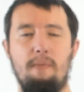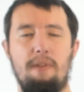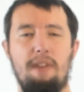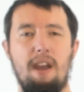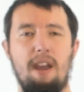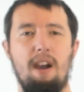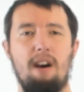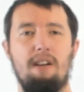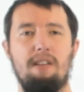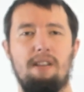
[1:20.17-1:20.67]

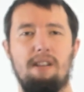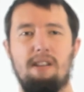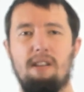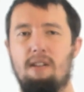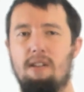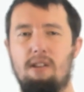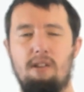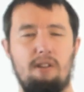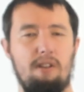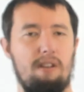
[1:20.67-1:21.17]
They are
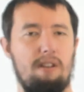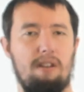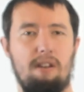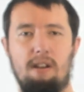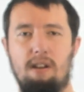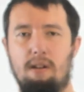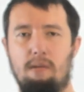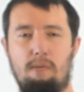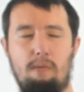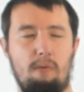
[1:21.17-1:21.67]
designed just
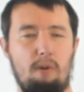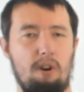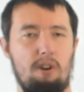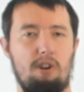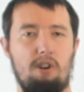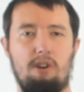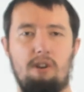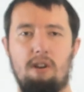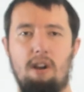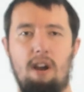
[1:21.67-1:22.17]
to
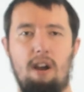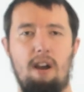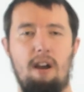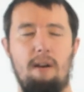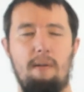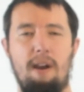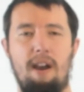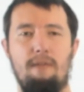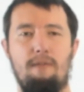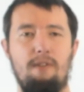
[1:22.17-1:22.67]
watch
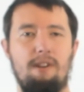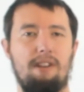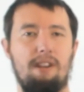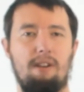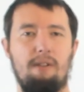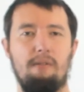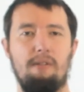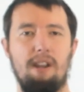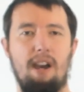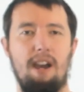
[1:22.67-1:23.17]
every
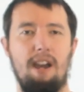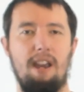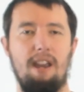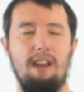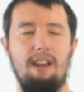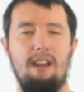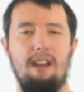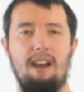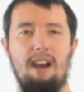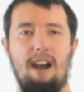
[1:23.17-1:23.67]
single day,
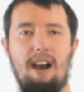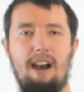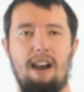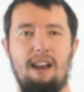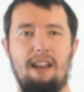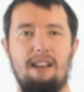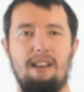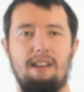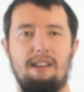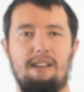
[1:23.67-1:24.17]

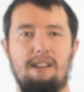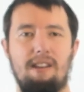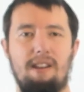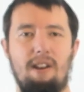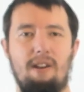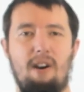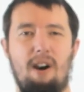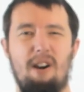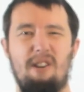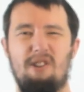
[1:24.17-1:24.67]
and you
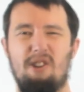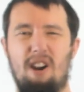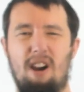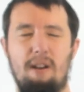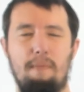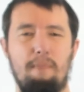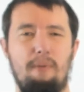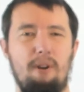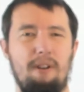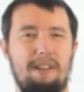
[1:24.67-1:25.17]
know, I try
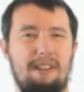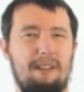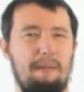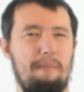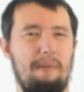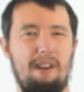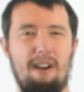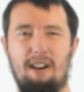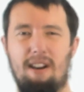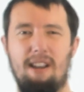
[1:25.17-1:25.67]
and put
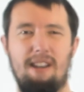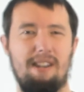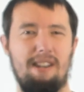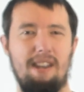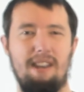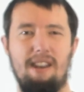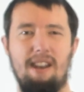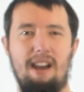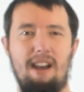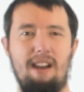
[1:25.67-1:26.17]
some nuggets
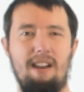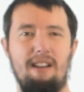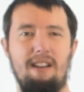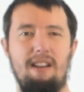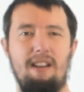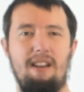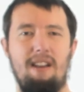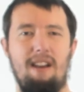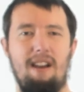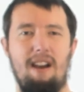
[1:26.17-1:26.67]
in there
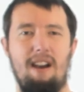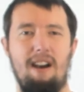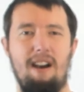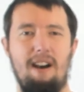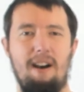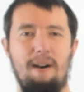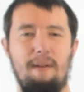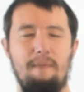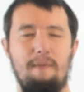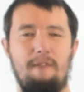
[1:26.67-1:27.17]

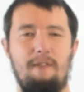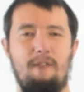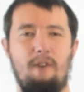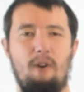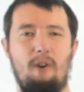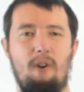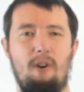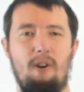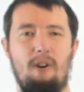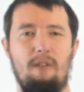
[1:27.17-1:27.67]

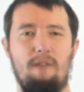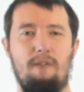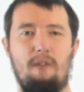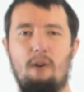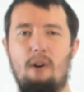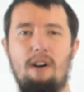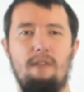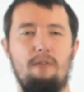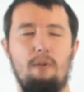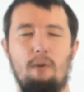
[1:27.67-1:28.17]

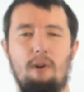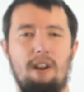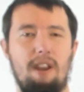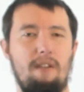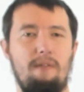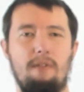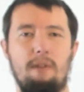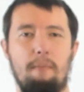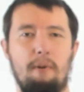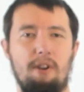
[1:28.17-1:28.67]
for everyone,
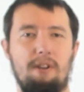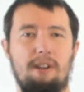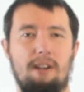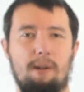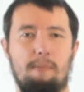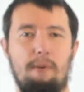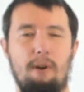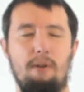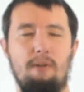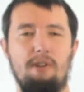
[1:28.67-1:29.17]
even the most
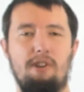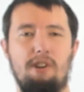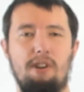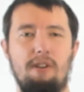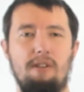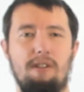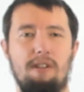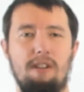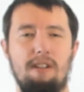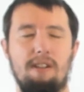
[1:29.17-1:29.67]
experienced
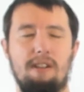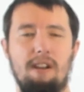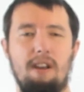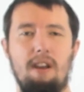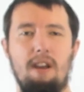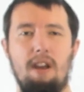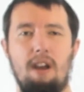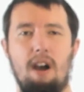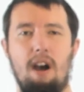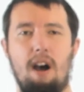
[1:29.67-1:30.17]
users.
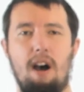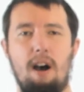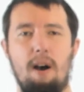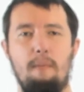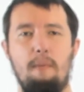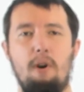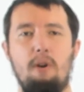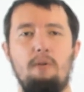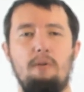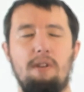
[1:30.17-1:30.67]

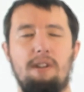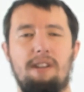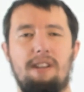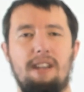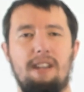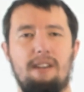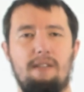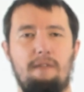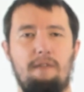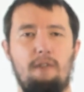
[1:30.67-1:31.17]
Who is
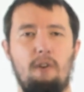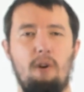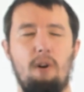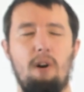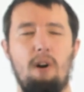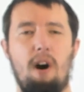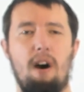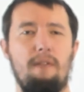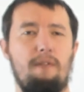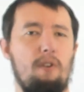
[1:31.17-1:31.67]
this
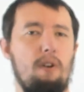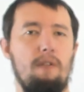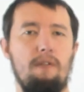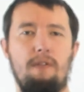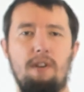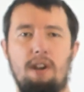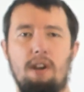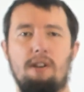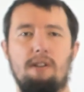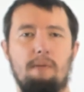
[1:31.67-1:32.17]
for? I've got
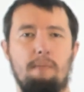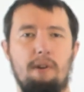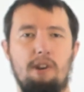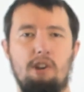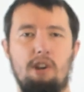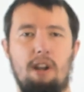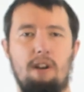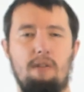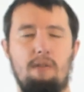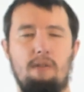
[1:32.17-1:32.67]
videos on my
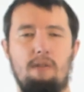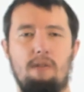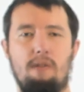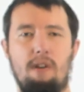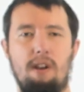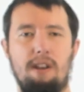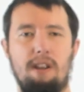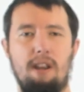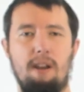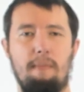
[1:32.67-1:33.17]
channel
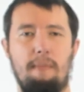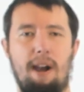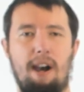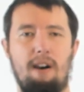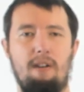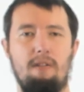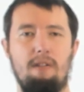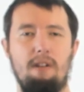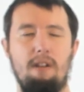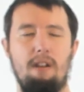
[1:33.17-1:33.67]
already
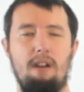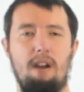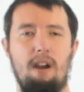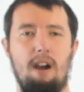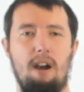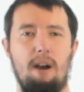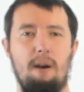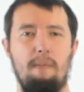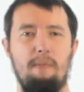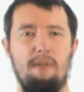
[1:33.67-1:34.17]
about
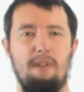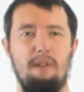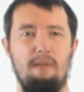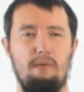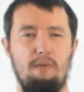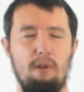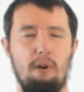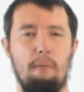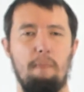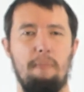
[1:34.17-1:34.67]
the
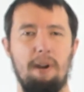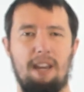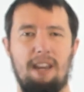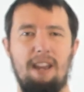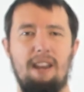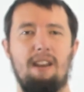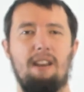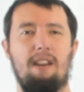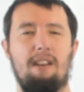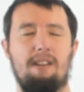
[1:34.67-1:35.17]
real
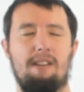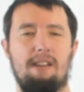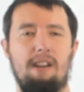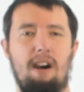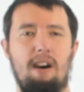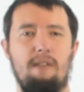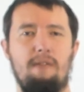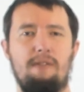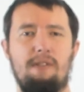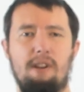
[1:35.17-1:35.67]
beginning
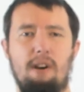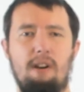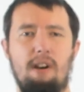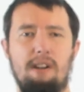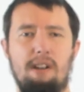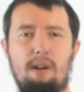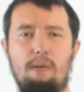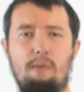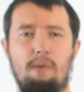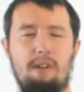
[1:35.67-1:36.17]
stuff, so I
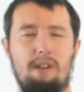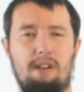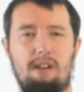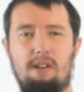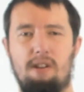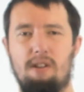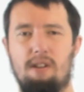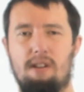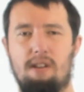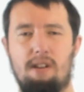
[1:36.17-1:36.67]
don't want to
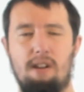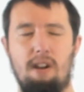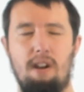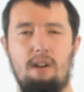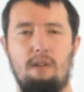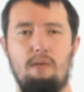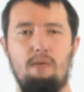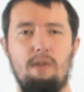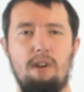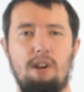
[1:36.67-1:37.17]
just
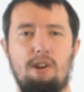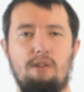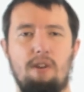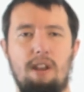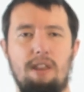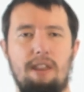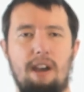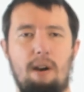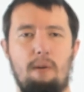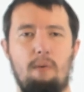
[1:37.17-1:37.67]

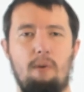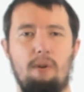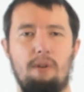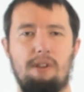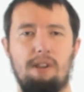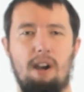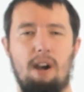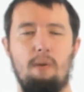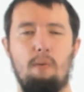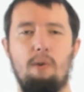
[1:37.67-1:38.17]
retread that
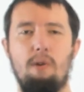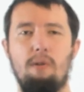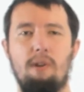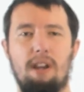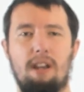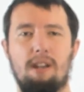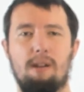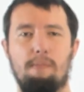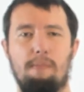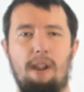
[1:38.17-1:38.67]
water. I will
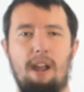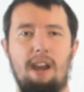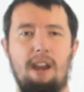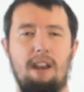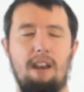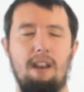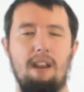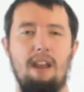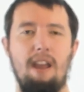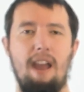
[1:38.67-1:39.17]

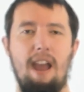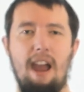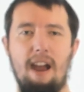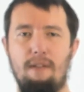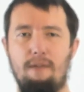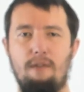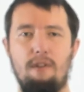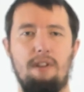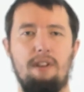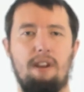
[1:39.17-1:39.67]
explain
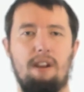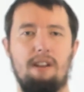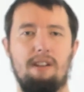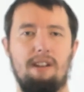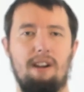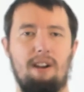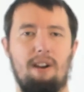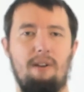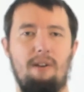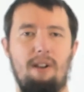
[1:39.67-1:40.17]
everything as
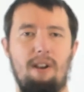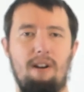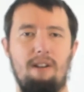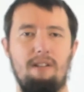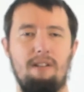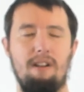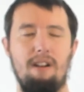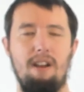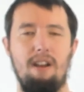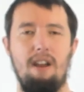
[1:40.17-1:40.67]
I go
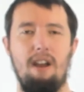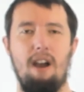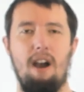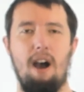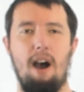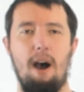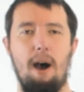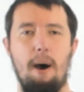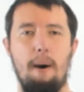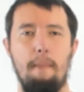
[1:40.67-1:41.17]
along,
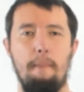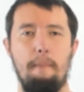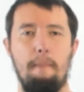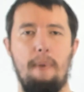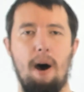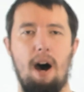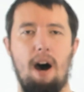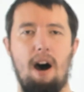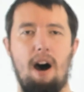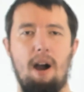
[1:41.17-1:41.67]

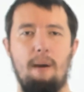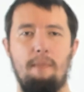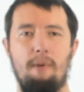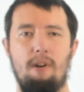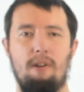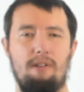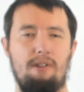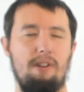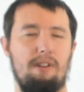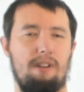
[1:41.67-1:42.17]
but I'm
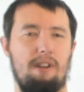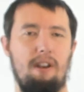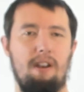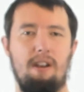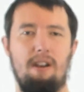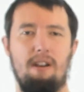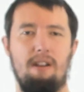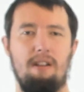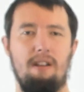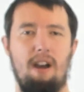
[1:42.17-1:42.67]
not just
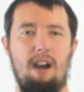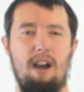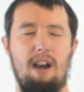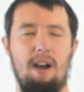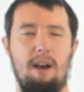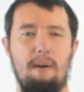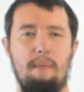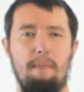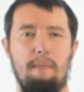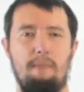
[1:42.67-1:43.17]

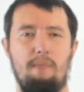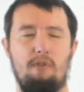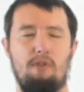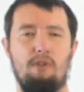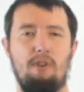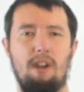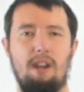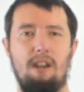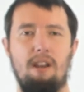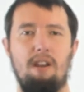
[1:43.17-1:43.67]
gonna
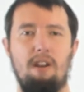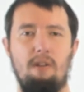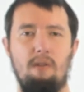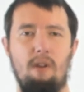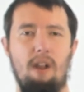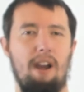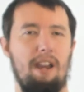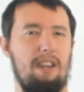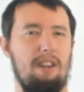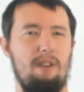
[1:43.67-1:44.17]
treat you
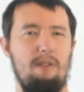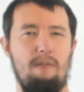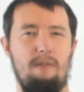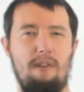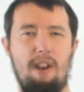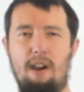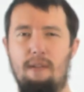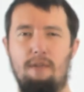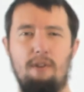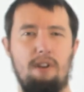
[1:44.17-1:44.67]
like you've
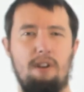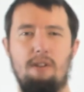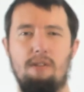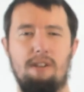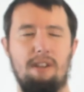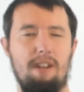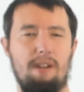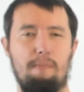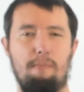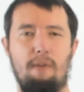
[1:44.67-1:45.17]
never
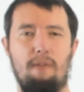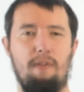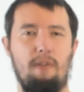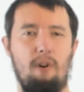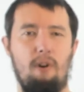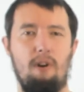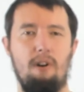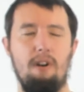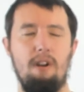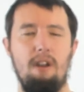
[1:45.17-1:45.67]
used this
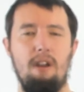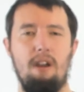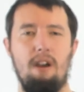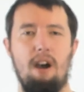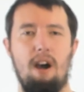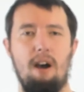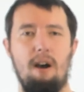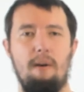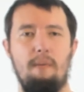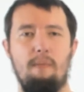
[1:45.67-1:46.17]
before.
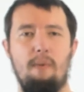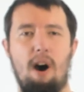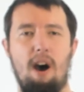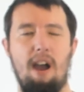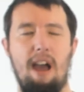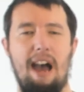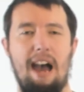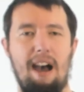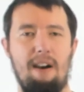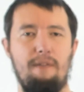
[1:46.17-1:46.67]
I
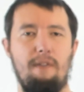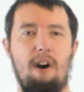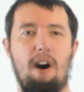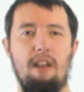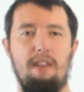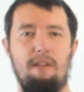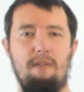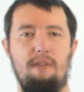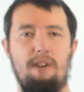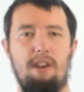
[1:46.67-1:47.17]
have
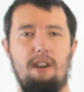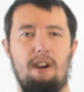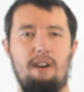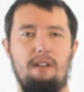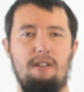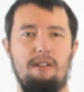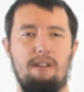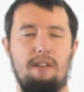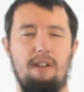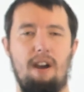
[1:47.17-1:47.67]
other
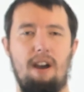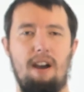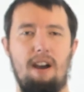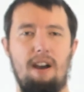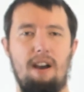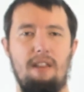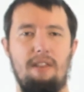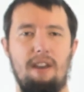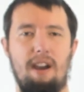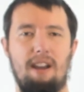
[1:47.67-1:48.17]
videos
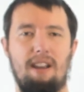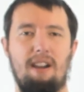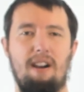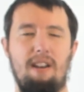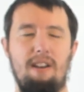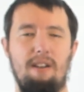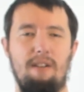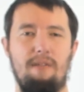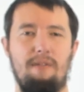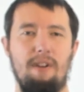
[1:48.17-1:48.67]
that
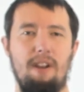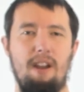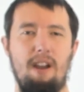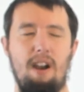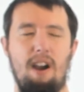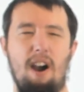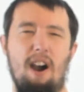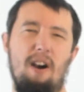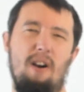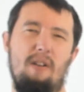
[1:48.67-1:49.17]
kind of
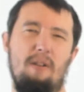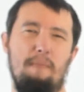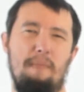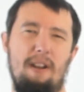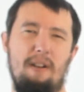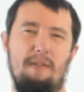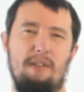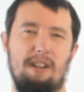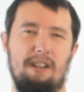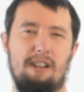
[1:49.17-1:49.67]
are a
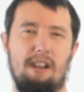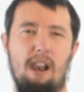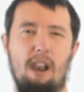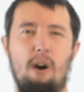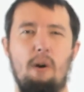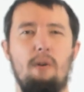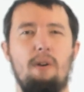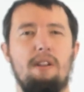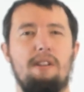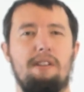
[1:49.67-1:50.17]
bit of a
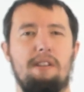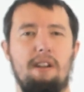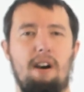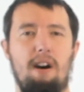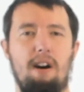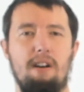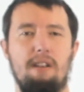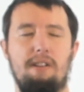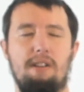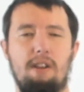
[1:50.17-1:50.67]
slower
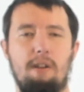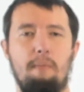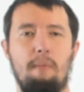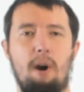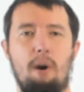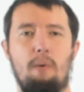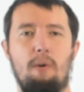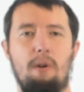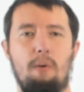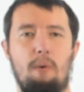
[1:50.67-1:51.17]
start, so you
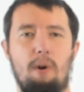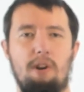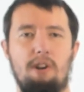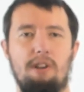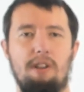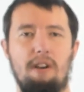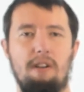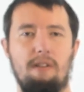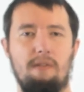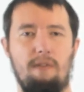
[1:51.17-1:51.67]
might want to
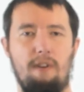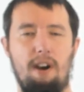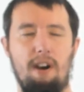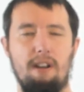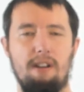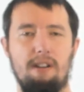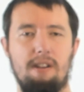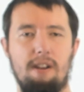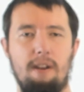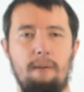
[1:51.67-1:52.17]
watch those
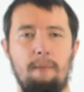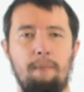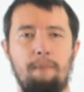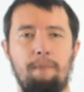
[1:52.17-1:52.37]
first.